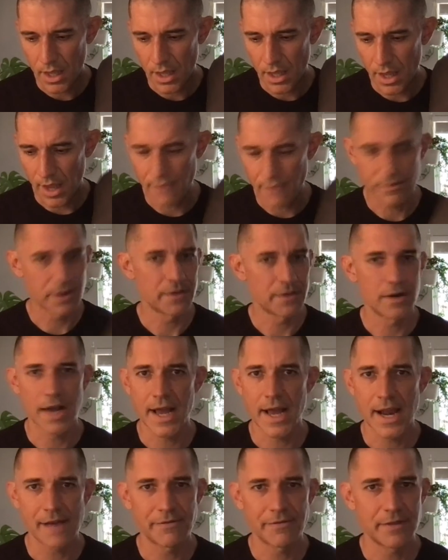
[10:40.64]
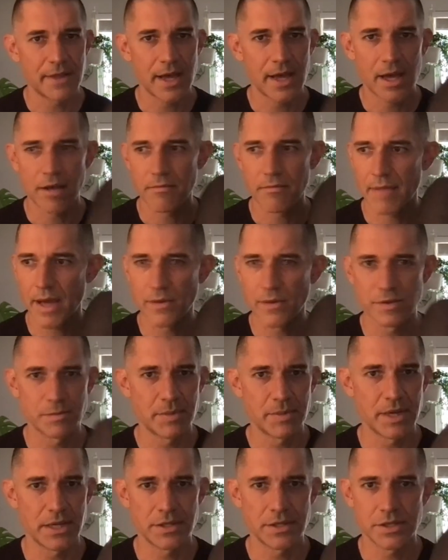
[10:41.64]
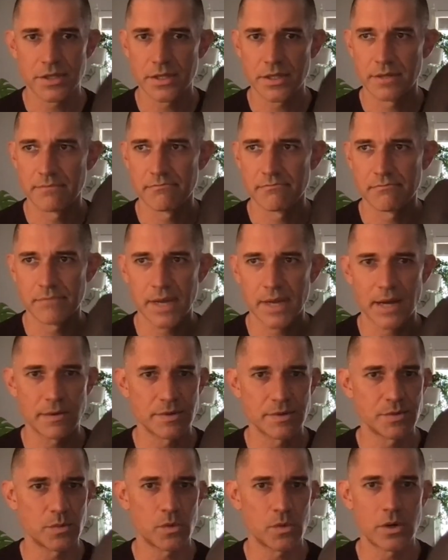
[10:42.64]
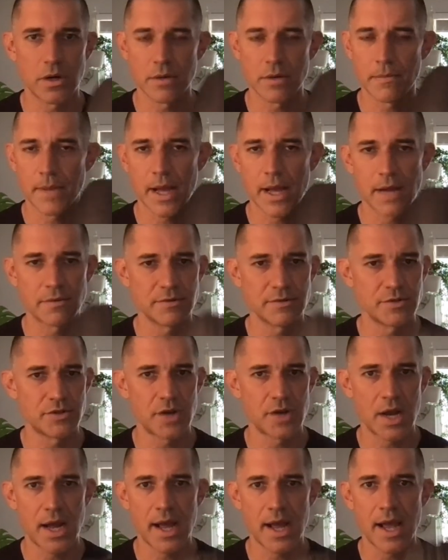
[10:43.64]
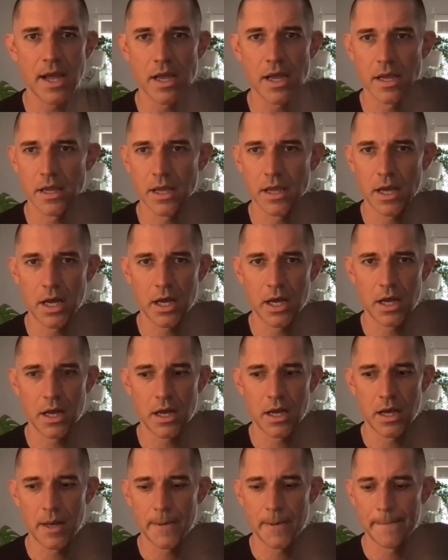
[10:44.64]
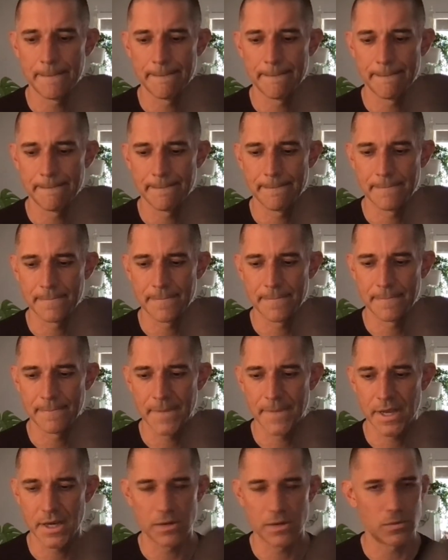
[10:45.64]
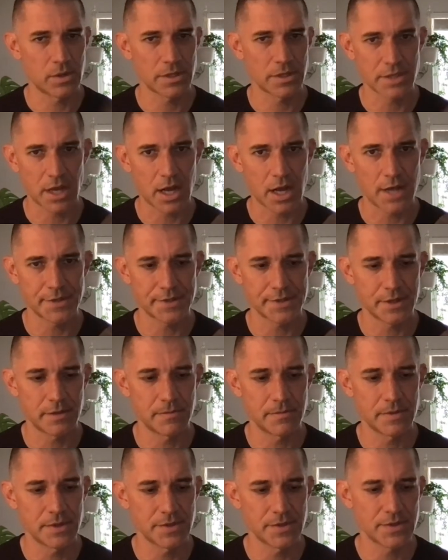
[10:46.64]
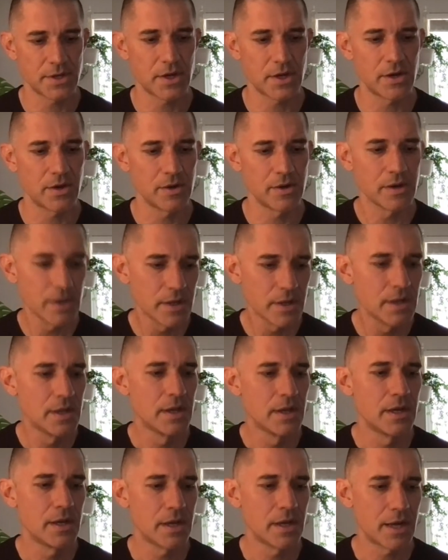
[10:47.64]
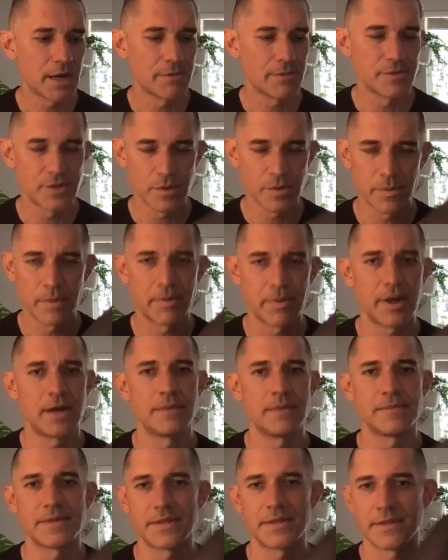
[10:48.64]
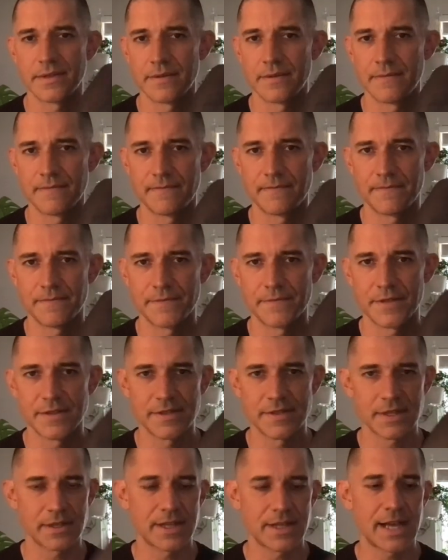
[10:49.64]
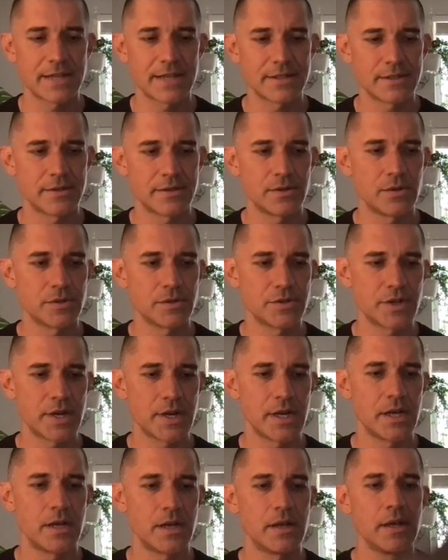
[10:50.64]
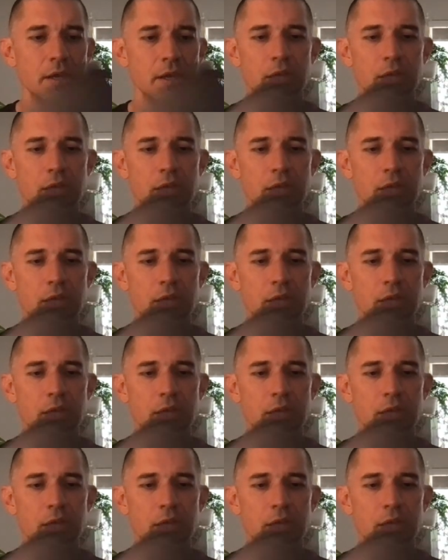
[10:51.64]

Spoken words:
every other night after that, I was pitched, I was warm, I was dry, and it worked awesome. So I'm super pumped. This thing lasted the whole trail.